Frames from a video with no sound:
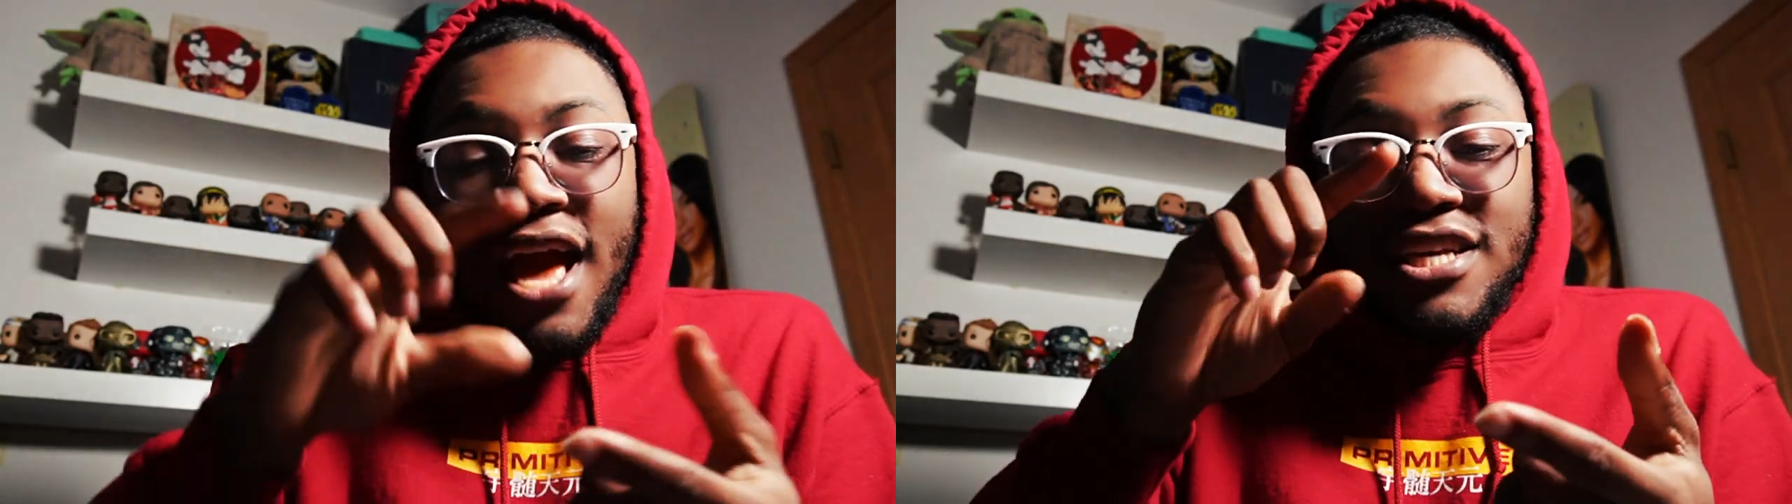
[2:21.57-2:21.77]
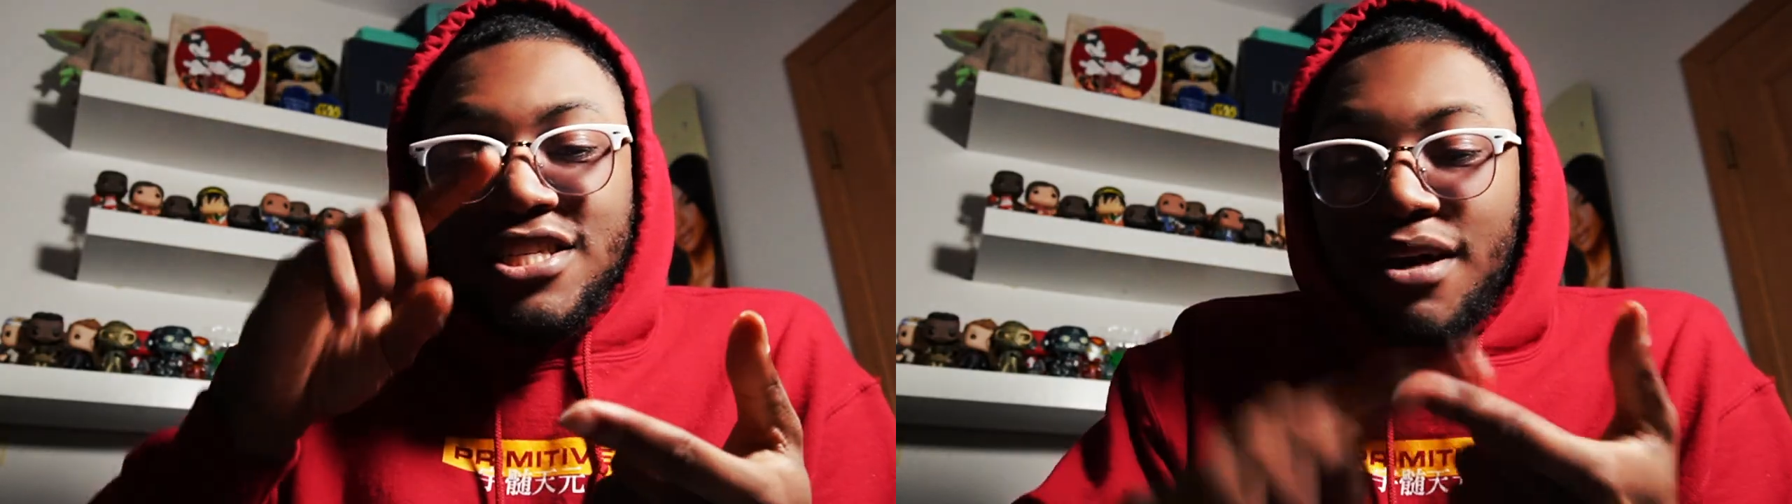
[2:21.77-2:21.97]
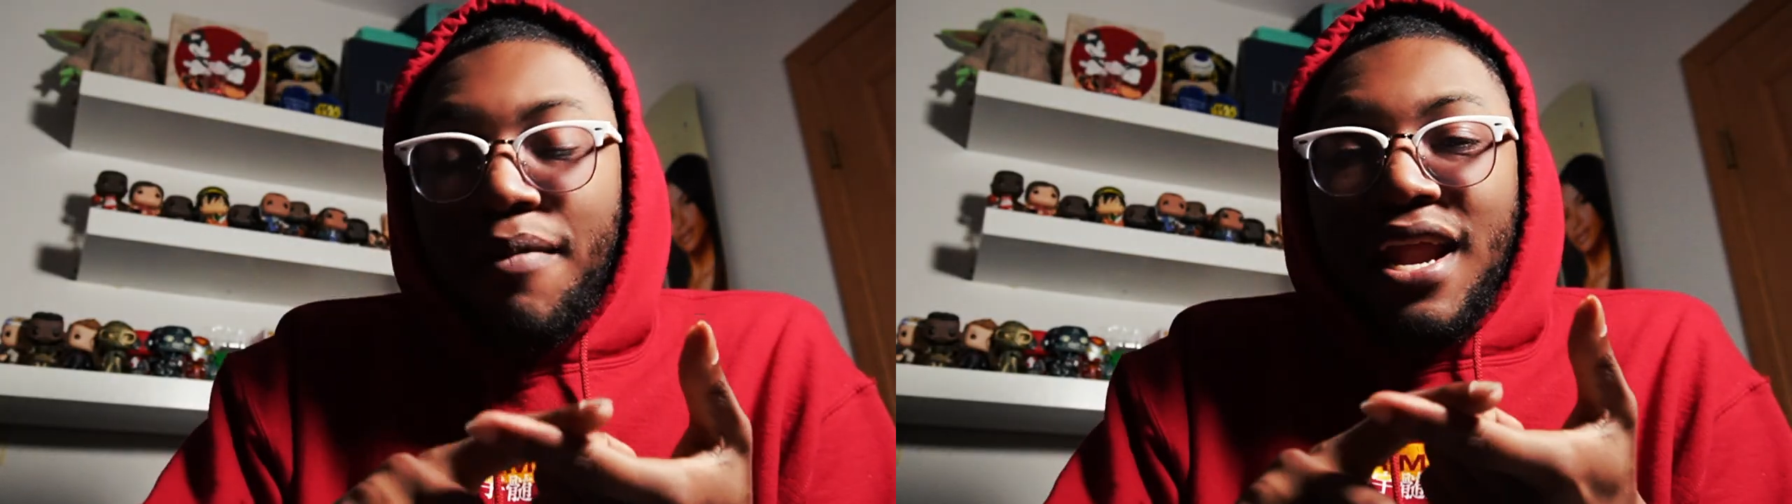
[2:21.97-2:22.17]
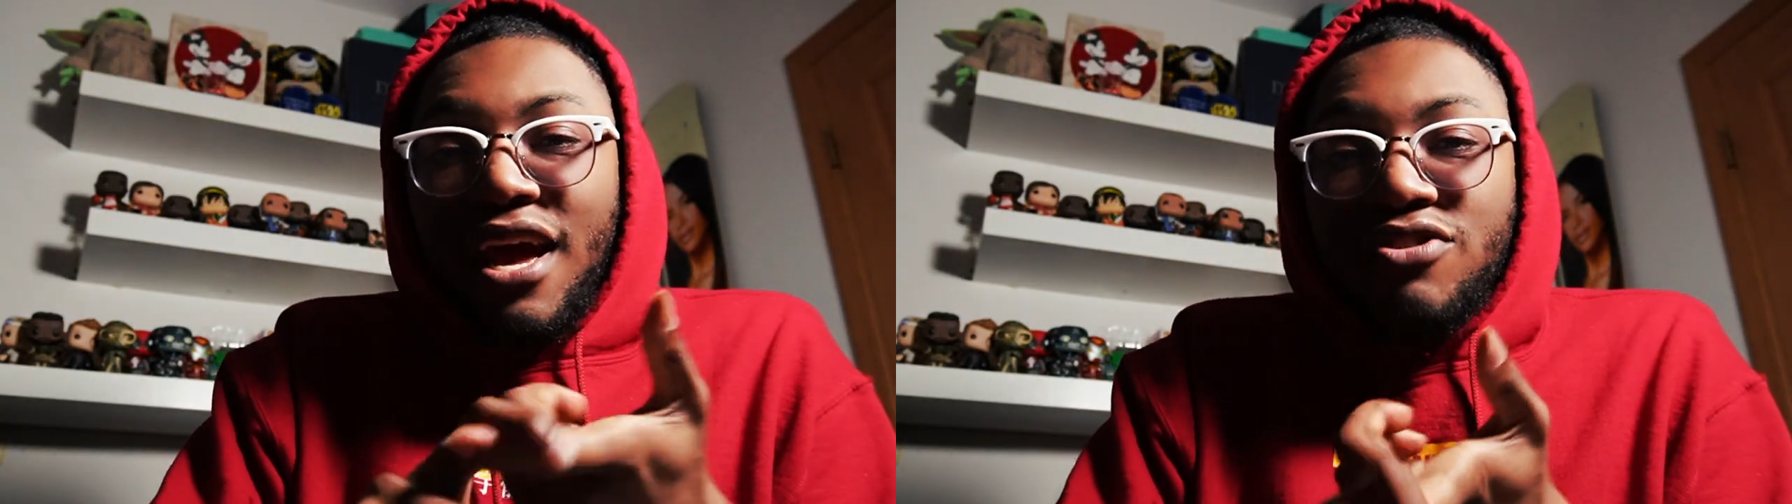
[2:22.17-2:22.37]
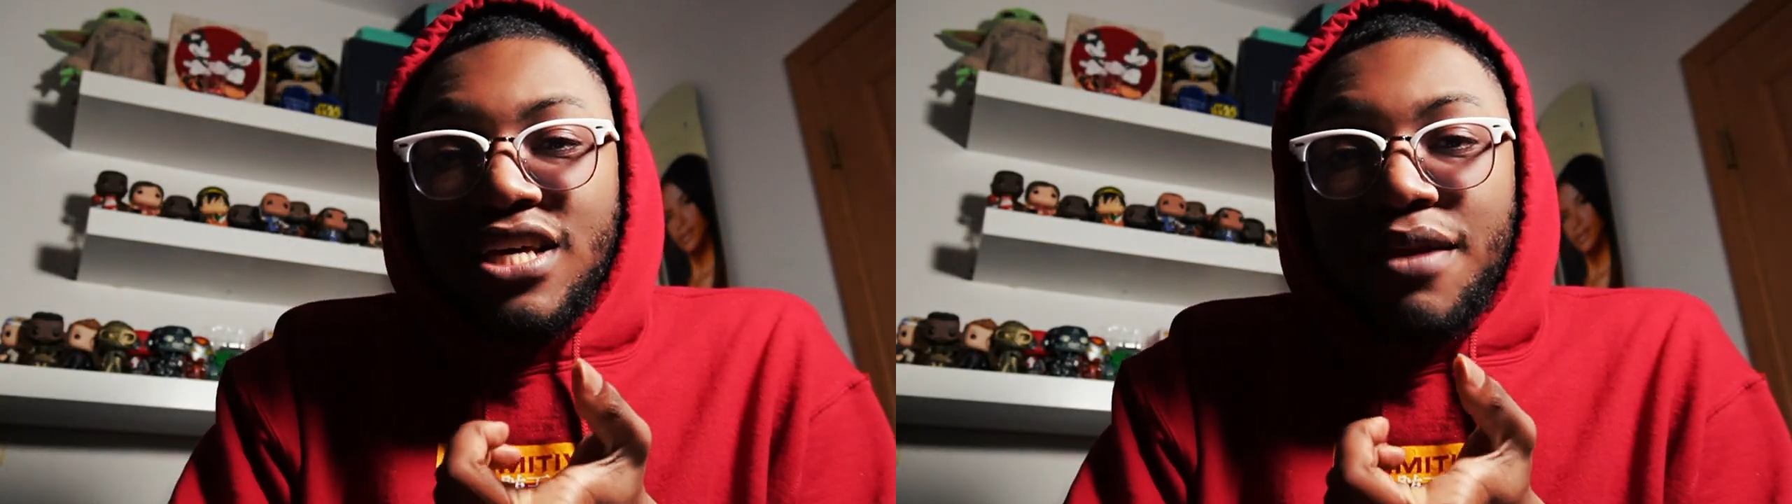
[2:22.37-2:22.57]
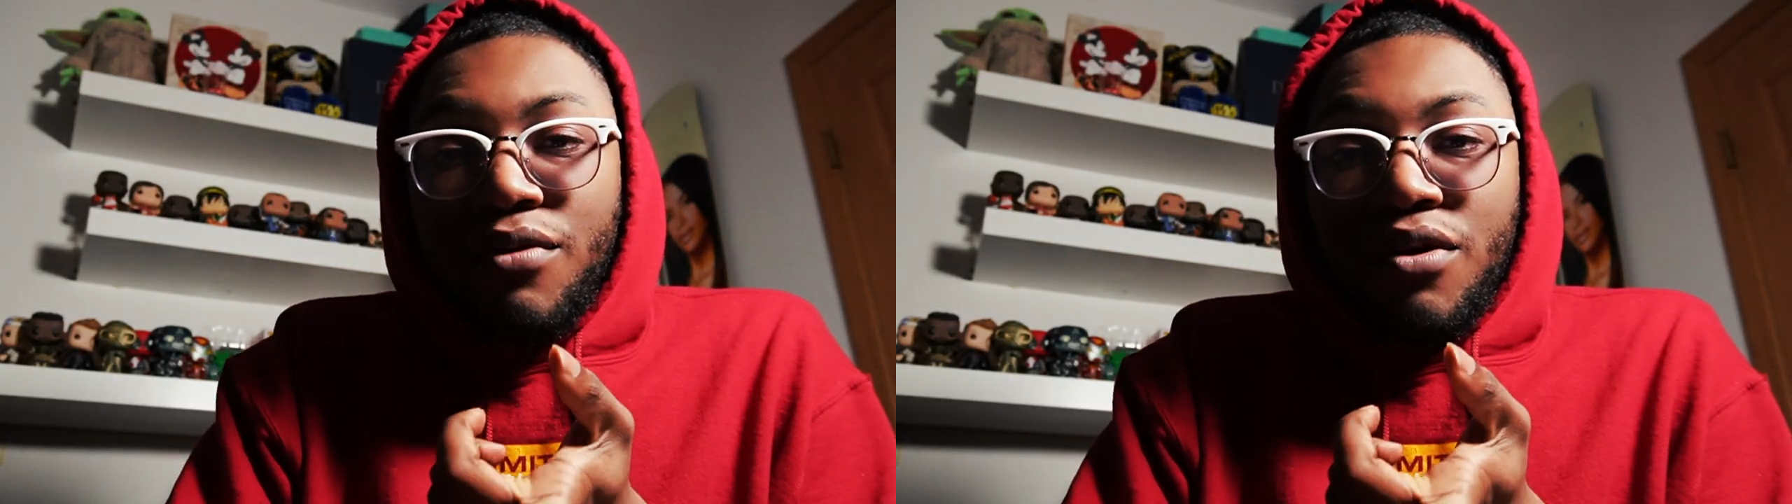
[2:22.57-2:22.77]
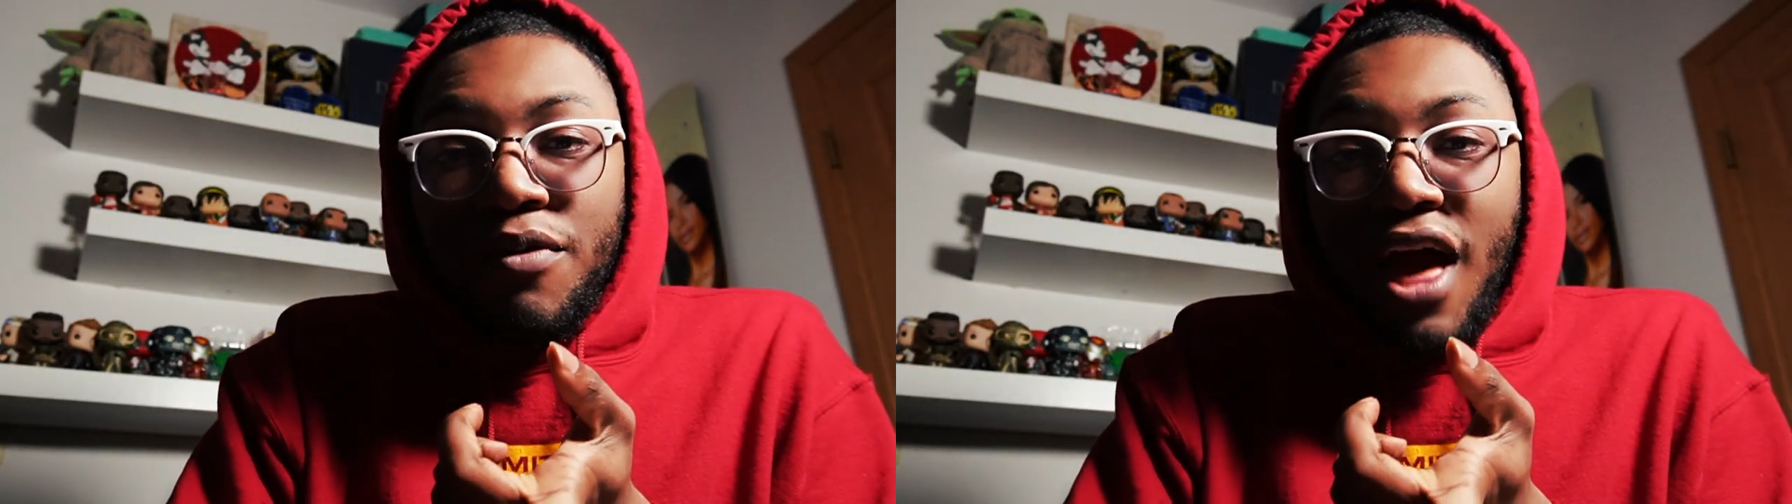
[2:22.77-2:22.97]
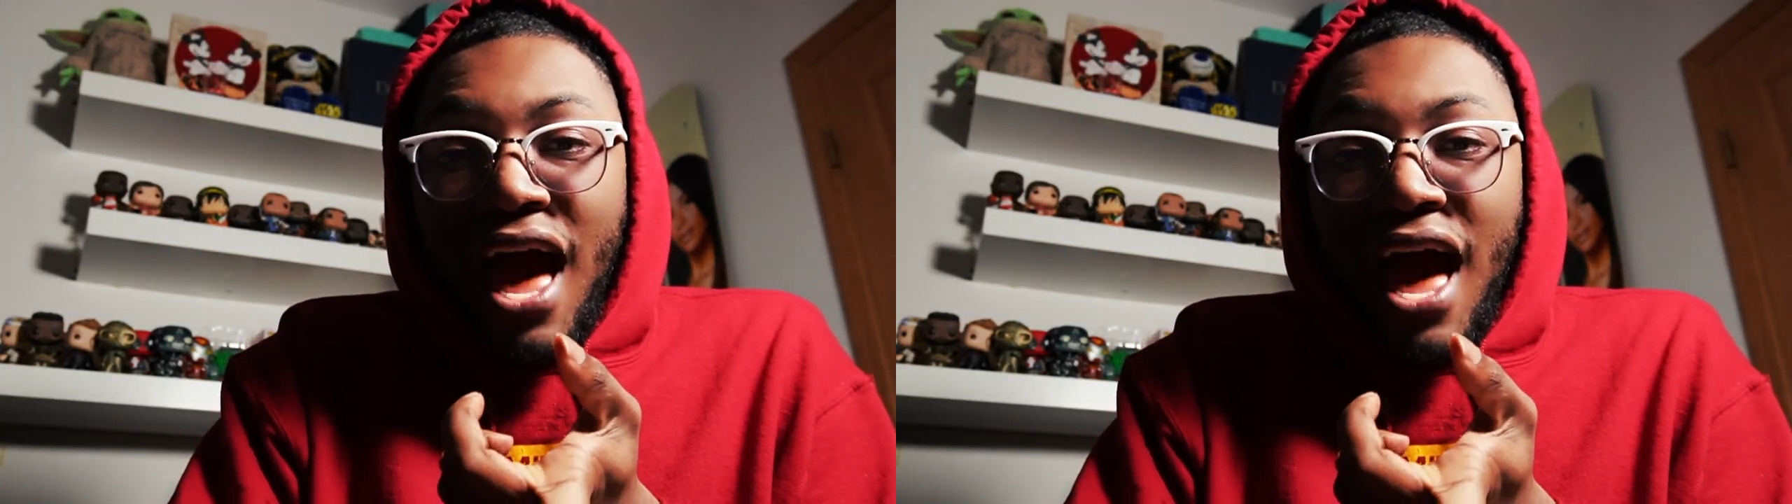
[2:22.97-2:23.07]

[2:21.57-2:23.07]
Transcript: Somebody else at the bowling